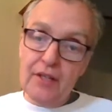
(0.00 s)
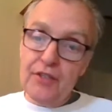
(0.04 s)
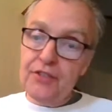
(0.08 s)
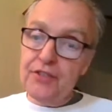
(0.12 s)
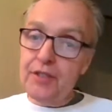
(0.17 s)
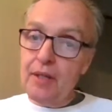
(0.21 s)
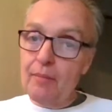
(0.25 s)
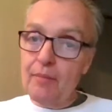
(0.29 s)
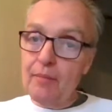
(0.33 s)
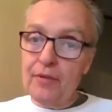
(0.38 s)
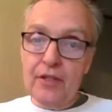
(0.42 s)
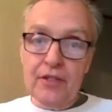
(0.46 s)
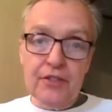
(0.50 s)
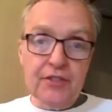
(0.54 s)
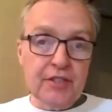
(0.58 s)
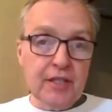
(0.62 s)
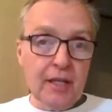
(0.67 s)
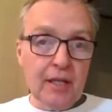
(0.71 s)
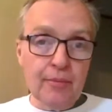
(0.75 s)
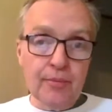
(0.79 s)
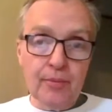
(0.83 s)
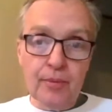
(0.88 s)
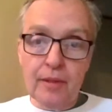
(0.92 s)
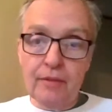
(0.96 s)
Some of the
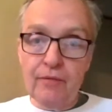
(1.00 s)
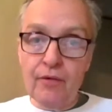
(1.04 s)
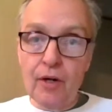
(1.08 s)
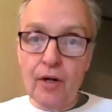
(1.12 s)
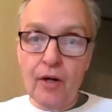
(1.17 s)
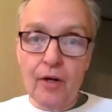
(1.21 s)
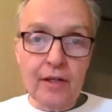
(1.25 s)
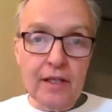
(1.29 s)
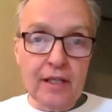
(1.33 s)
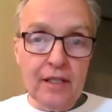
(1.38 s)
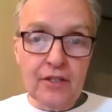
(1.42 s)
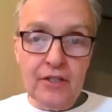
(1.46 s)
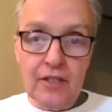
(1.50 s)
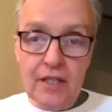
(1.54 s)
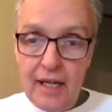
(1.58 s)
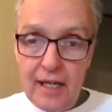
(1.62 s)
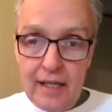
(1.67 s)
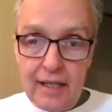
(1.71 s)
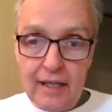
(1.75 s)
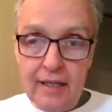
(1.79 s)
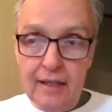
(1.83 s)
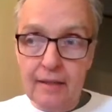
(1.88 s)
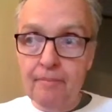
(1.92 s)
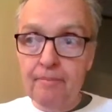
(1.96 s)
steps we've already
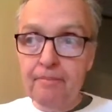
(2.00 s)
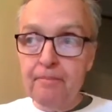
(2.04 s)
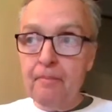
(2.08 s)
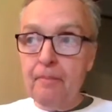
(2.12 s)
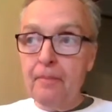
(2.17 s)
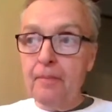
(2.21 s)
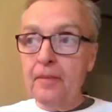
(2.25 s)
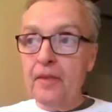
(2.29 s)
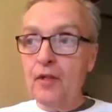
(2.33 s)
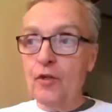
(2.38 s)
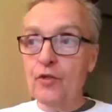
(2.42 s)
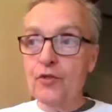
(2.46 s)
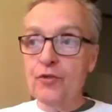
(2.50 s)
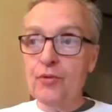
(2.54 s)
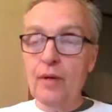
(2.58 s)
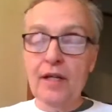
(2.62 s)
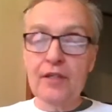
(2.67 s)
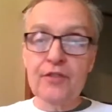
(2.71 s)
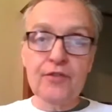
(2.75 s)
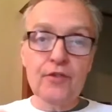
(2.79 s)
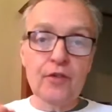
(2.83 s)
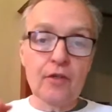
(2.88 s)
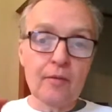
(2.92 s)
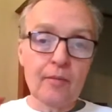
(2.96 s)
taken to
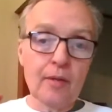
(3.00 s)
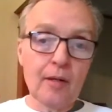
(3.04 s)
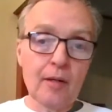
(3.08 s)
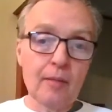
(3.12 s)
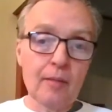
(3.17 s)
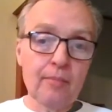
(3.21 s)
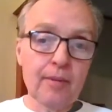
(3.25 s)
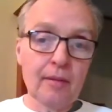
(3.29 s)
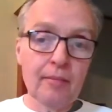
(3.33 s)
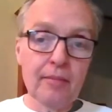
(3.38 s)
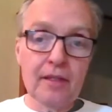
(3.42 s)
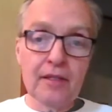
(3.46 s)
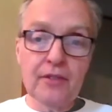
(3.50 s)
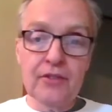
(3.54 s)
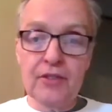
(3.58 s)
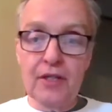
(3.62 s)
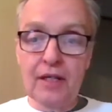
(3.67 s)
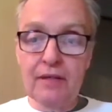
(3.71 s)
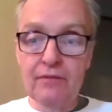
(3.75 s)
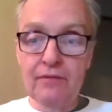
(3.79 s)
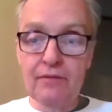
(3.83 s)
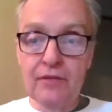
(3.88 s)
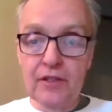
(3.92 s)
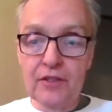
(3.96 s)
transform our public
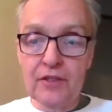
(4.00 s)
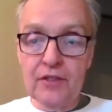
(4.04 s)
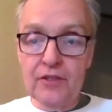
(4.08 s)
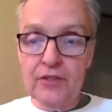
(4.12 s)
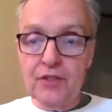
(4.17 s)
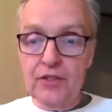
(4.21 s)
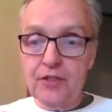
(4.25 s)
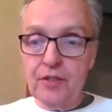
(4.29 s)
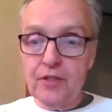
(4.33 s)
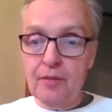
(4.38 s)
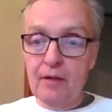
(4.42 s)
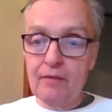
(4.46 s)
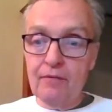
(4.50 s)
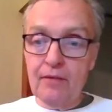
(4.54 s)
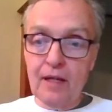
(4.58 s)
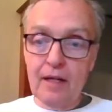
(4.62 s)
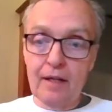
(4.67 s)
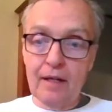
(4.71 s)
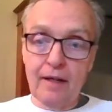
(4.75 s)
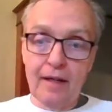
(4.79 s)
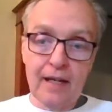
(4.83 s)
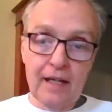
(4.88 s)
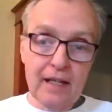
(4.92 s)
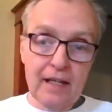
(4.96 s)
safety system have
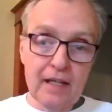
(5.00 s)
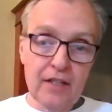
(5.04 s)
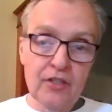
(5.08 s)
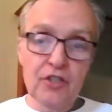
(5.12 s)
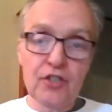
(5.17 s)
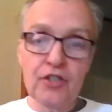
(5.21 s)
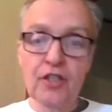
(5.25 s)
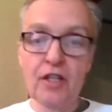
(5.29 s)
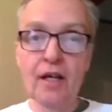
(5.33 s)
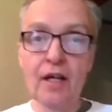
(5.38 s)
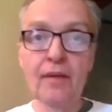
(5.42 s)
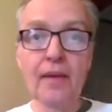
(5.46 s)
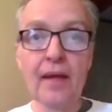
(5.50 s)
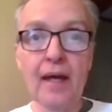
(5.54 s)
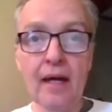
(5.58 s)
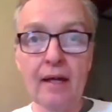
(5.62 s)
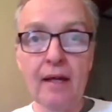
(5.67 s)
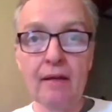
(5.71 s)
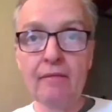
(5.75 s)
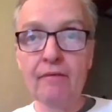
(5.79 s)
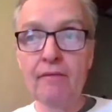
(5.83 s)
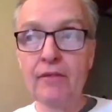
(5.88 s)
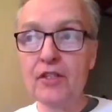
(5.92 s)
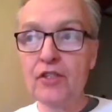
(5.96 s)
kind of hinged on
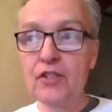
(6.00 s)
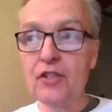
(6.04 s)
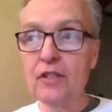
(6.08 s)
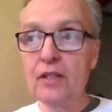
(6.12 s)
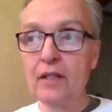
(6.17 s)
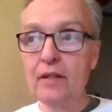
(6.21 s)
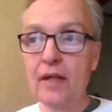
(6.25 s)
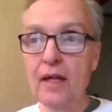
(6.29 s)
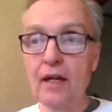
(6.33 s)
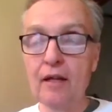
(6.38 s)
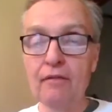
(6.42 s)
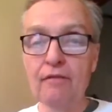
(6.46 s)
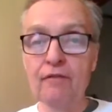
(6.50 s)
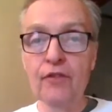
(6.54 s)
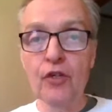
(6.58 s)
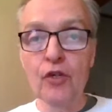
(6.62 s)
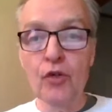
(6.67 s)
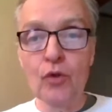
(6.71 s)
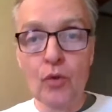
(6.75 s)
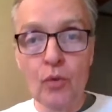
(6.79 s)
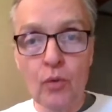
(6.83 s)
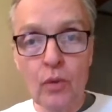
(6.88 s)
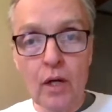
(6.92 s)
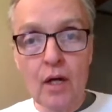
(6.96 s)
that vision and that
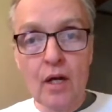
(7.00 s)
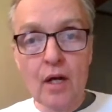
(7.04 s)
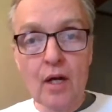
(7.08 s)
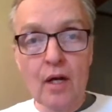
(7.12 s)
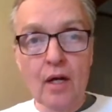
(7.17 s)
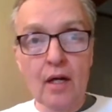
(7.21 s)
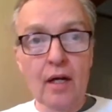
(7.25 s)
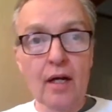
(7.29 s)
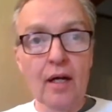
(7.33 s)
view.